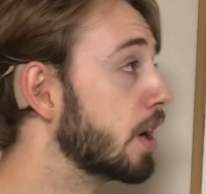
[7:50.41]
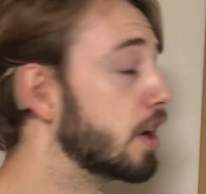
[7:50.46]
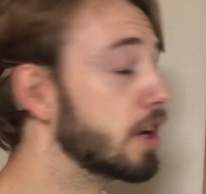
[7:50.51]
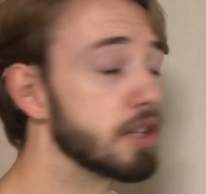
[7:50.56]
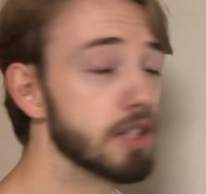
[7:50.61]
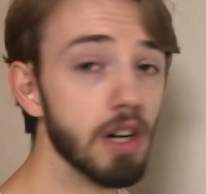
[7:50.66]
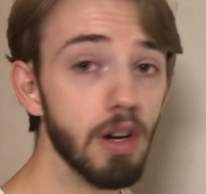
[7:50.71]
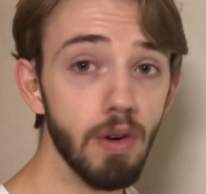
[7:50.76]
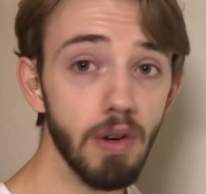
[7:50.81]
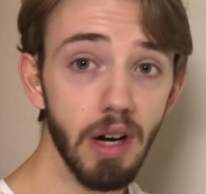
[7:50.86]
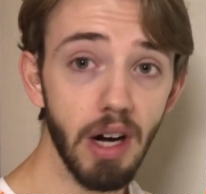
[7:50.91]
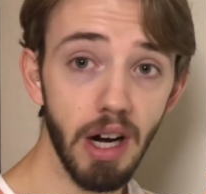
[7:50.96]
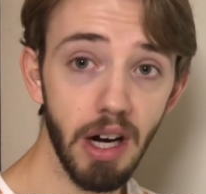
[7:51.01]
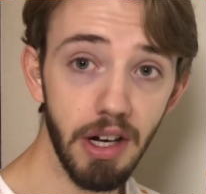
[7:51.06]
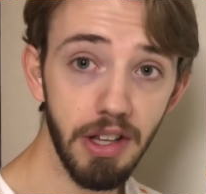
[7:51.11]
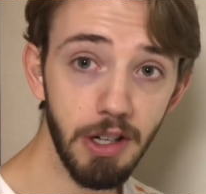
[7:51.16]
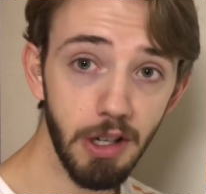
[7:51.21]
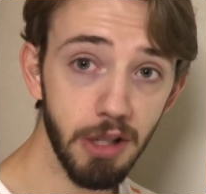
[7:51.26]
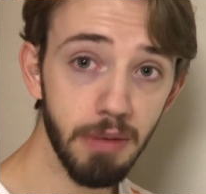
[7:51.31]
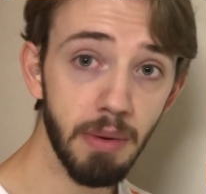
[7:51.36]
So
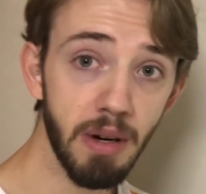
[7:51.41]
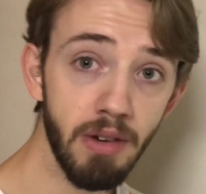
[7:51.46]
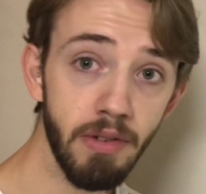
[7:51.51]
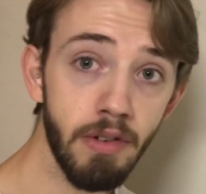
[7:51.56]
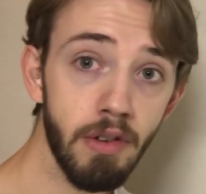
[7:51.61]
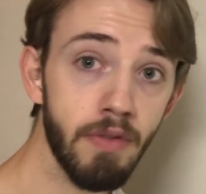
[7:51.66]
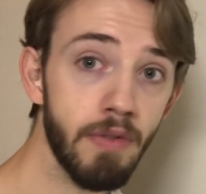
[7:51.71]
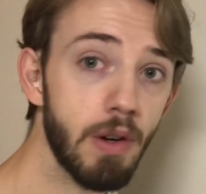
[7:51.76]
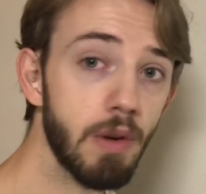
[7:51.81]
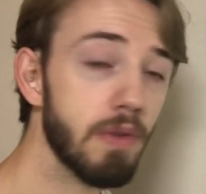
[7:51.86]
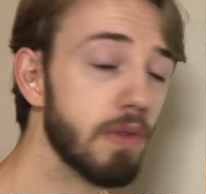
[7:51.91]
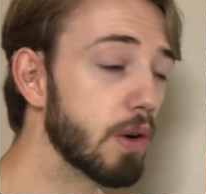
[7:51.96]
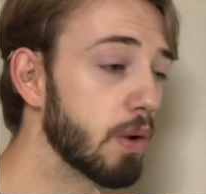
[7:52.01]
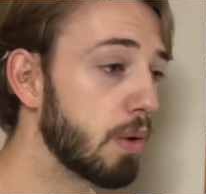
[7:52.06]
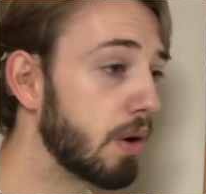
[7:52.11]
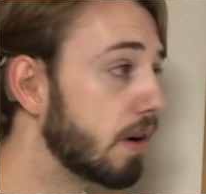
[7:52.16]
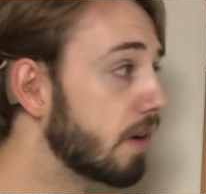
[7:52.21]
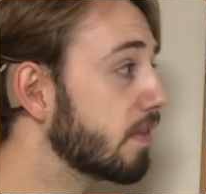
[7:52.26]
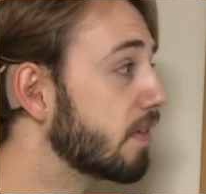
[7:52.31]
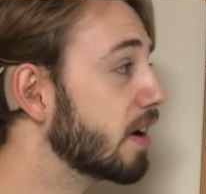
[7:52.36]
there's my review for
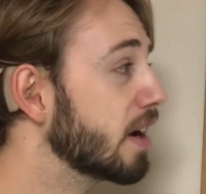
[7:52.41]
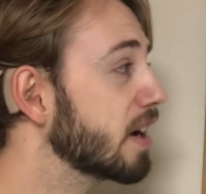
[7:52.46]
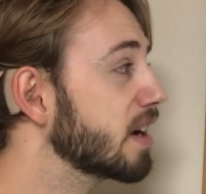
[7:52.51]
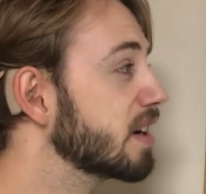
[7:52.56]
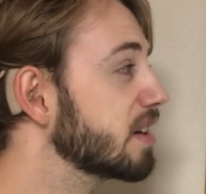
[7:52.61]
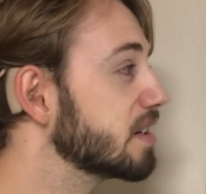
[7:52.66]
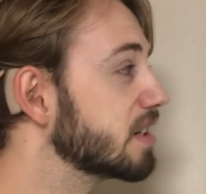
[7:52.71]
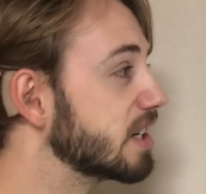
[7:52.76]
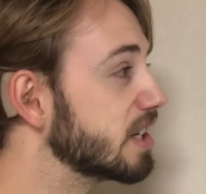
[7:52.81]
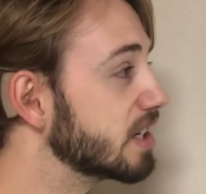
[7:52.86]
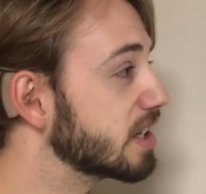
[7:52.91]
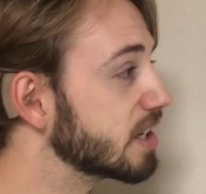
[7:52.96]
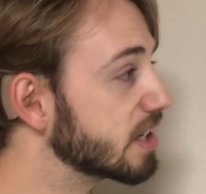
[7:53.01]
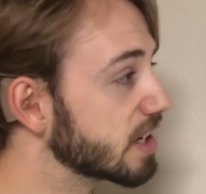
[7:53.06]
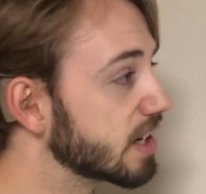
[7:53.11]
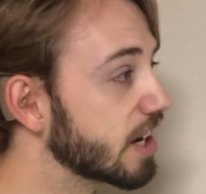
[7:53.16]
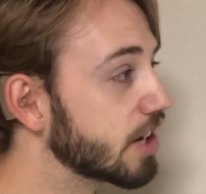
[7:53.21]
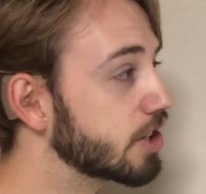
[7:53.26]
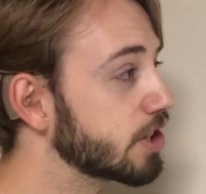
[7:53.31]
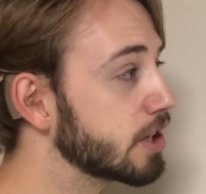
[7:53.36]
qualifying. Decent
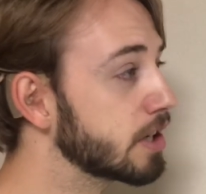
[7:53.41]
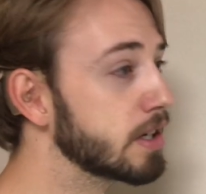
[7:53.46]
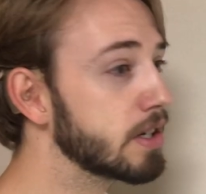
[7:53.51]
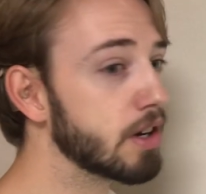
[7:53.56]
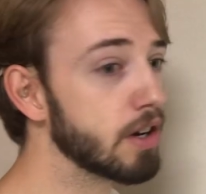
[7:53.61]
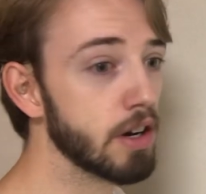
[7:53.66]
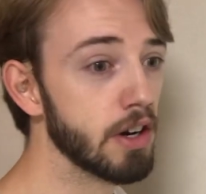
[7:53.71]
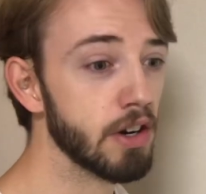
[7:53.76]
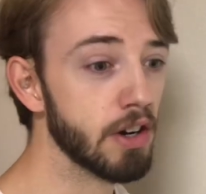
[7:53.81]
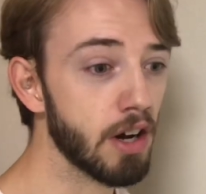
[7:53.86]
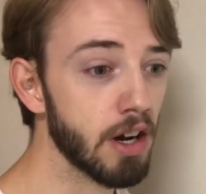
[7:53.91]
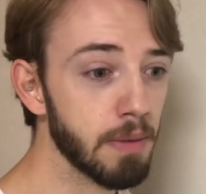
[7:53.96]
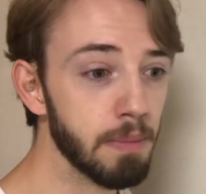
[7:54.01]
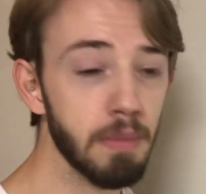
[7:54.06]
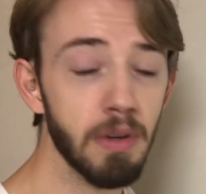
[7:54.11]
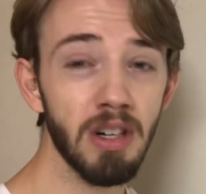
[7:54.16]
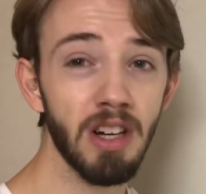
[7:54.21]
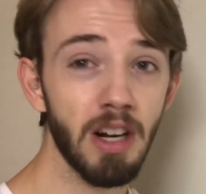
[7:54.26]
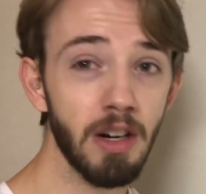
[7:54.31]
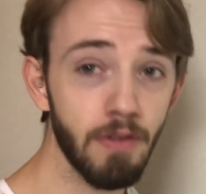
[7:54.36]
session, not
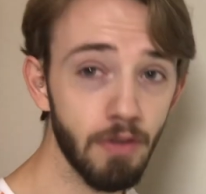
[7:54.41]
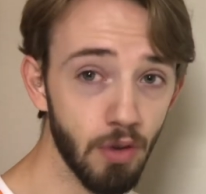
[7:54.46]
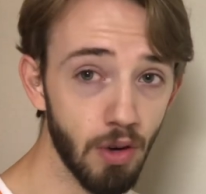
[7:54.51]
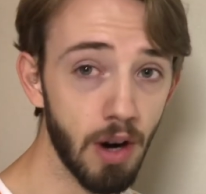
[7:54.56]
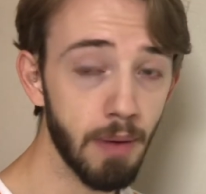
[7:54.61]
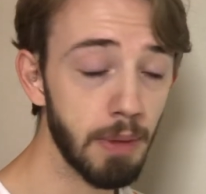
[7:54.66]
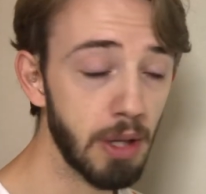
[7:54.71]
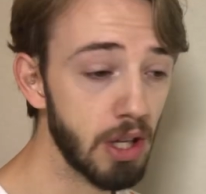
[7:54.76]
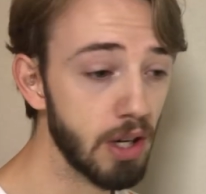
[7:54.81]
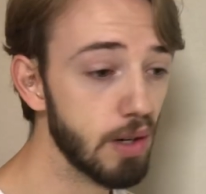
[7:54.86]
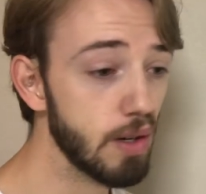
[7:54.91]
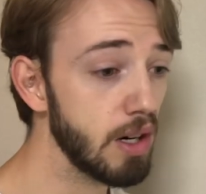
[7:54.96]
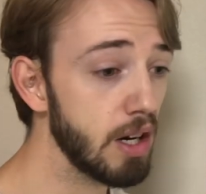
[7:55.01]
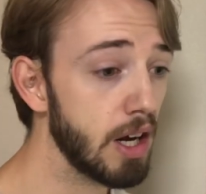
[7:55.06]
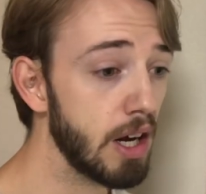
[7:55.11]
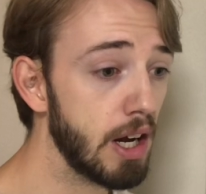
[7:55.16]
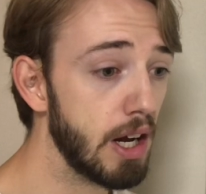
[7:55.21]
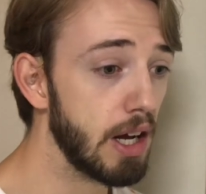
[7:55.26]
a ton of drama though.